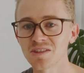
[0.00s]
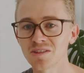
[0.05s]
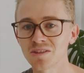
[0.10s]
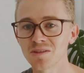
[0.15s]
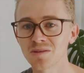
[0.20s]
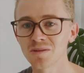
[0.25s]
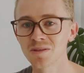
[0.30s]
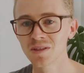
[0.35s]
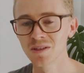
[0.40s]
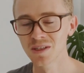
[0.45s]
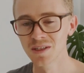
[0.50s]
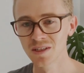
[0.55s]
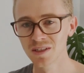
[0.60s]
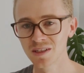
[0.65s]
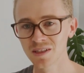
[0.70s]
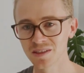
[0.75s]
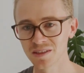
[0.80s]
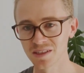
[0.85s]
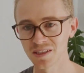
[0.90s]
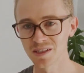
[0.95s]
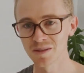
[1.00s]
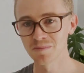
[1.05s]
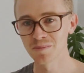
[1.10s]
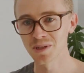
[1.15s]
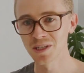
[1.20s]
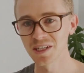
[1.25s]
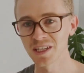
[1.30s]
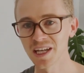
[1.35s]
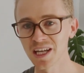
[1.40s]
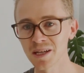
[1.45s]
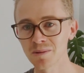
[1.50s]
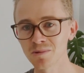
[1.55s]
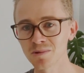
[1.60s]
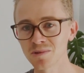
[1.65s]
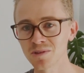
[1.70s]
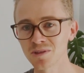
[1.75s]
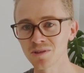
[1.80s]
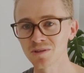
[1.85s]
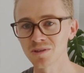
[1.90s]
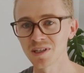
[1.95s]
on being able
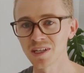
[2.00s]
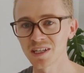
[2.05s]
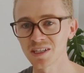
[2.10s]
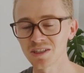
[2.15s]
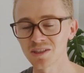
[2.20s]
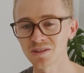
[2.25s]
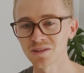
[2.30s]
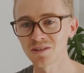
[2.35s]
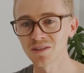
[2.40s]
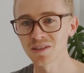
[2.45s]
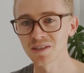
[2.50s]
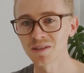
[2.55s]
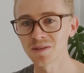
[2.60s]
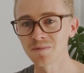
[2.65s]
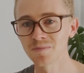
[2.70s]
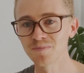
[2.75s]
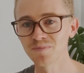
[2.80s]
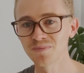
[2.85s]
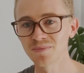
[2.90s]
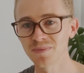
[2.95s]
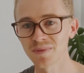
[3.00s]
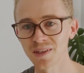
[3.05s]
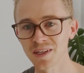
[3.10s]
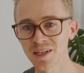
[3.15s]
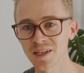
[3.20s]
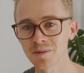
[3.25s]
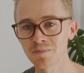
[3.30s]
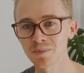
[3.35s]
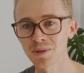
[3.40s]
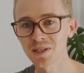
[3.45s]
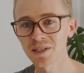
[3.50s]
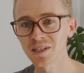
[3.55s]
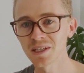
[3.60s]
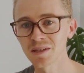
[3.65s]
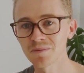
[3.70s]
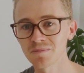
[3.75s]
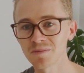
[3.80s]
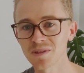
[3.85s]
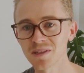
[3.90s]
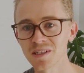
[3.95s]
to actually pick
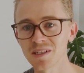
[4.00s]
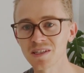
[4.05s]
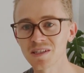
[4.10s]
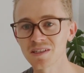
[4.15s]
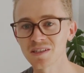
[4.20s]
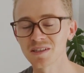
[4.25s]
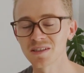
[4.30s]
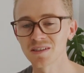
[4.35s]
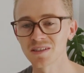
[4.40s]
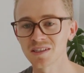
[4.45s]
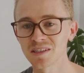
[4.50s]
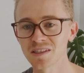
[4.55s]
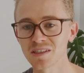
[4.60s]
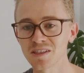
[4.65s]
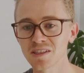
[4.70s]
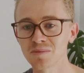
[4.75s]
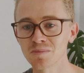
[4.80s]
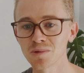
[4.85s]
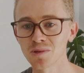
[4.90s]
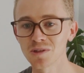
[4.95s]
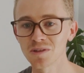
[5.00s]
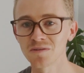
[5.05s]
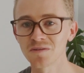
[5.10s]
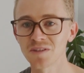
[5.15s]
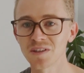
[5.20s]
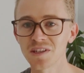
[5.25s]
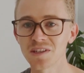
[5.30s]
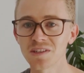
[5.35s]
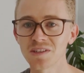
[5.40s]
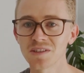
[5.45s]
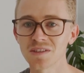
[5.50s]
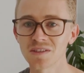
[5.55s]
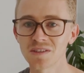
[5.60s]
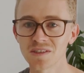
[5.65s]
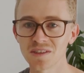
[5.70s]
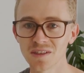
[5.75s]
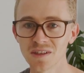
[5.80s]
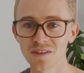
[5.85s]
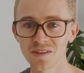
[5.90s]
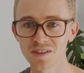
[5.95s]
up these smaller
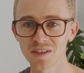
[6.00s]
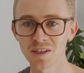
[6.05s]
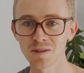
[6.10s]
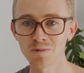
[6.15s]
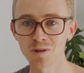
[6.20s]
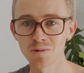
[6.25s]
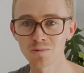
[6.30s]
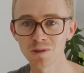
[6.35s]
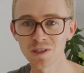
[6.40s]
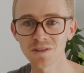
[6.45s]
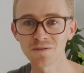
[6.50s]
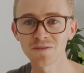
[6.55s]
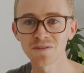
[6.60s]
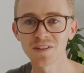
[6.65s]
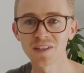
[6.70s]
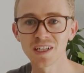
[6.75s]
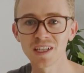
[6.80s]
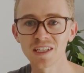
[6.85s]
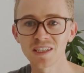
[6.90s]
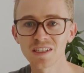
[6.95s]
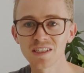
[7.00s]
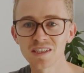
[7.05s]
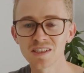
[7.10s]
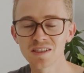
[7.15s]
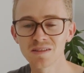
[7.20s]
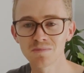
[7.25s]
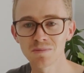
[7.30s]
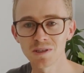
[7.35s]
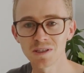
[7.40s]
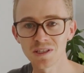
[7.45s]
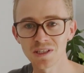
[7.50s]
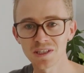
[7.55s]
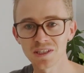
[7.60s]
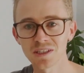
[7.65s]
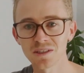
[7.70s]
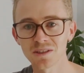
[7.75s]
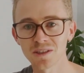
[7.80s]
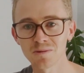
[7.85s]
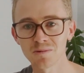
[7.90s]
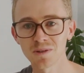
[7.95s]
features. So what we found is,
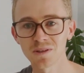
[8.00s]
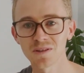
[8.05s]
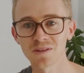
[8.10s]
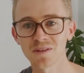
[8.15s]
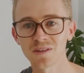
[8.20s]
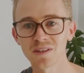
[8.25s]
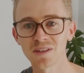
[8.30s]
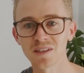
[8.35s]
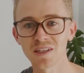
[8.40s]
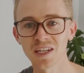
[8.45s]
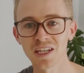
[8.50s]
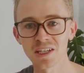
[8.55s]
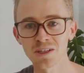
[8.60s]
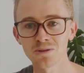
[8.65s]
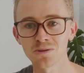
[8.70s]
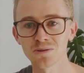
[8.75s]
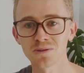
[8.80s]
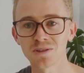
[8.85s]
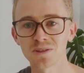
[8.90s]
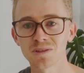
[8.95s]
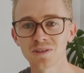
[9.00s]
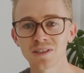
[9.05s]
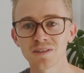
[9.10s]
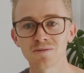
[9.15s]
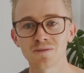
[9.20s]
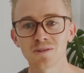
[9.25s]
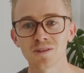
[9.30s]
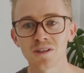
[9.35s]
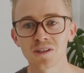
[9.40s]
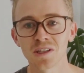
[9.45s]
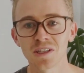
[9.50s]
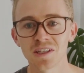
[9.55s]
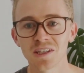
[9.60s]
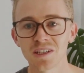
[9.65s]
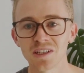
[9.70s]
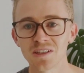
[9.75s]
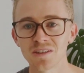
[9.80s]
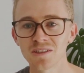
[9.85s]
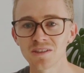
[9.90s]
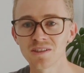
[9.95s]
particularly with the entry-level
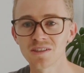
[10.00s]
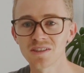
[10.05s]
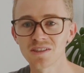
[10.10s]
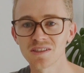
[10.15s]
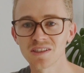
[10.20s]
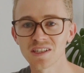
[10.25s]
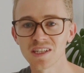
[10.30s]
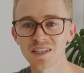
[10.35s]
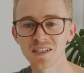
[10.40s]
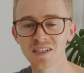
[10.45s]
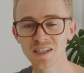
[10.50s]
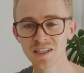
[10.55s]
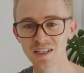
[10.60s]
LiDAR units, that